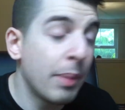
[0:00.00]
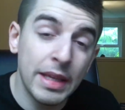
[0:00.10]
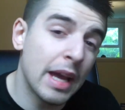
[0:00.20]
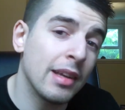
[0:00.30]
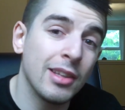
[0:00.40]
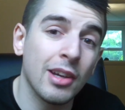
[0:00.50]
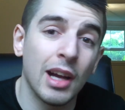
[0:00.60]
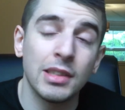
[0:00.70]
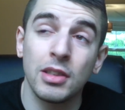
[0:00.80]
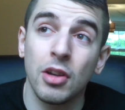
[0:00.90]
But yeah, you
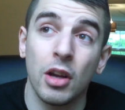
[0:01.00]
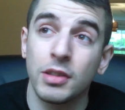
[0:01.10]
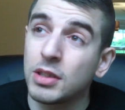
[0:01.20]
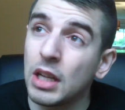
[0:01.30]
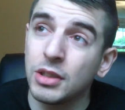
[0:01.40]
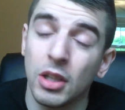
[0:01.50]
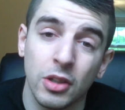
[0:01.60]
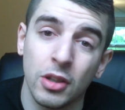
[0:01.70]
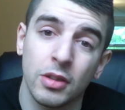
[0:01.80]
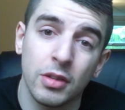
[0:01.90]
guys, you're such a
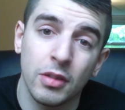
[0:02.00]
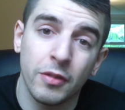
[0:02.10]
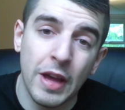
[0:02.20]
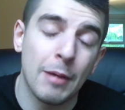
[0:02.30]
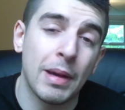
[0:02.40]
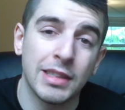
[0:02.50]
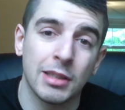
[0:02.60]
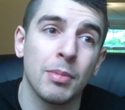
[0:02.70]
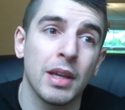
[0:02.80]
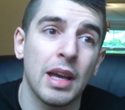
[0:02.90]
good fan base
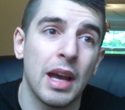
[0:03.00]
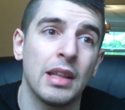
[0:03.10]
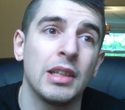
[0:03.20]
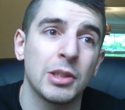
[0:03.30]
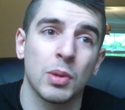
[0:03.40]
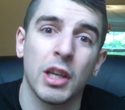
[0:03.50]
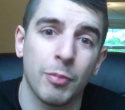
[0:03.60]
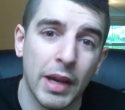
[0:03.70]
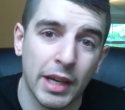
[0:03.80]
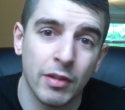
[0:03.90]
to me, and I just want to give
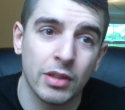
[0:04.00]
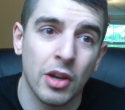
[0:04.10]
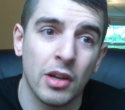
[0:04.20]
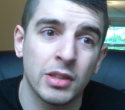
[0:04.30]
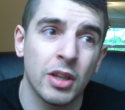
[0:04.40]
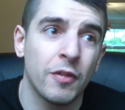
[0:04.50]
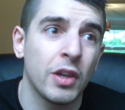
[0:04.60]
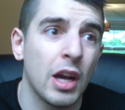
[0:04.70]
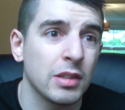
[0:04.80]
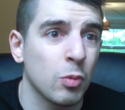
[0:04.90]
back in return. So if you
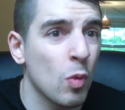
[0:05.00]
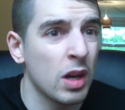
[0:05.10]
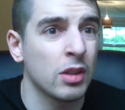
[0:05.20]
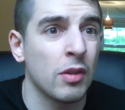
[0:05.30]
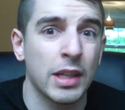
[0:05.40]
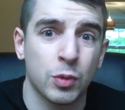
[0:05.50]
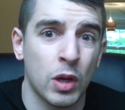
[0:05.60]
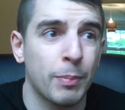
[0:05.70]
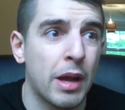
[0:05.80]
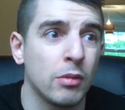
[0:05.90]
guys want to donate
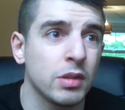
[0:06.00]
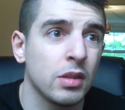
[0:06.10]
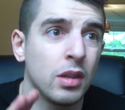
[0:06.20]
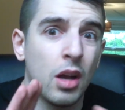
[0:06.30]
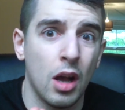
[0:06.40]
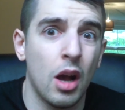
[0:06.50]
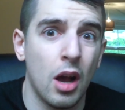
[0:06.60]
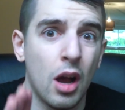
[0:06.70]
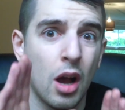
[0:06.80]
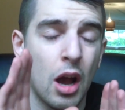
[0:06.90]
£20,
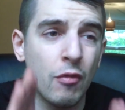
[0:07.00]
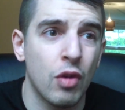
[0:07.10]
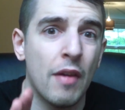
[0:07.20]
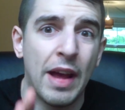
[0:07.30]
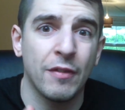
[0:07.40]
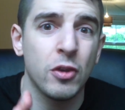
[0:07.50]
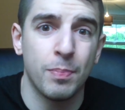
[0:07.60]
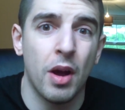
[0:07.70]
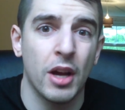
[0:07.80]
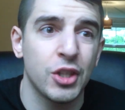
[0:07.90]
I'd rather have you
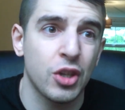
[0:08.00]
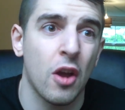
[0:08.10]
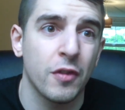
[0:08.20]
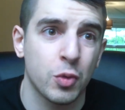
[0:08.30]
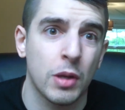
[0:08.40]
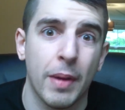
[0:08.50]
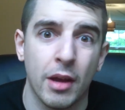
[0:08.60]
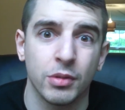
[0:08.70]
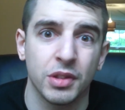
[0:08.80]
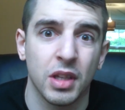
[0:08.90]
buy a shirt for
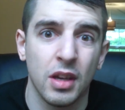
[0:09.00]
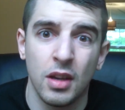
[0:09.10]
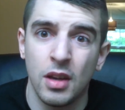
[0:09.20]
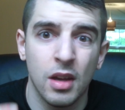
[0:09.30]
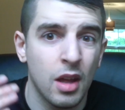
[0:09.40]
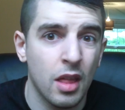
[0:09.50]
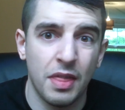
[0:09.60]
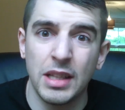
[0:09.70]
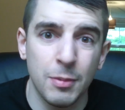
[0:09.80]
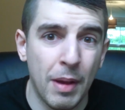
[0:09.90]
£20.
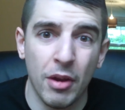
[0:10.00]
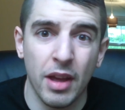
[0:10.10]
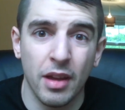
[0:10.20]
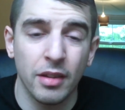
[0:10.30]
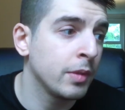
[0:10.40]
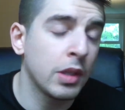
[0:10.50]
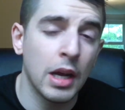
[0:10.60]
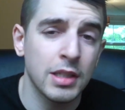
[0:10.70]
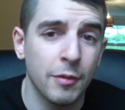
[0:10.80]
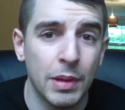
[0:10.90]
That's about it. You
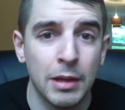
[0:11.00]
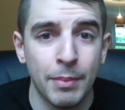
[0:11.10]
guys have been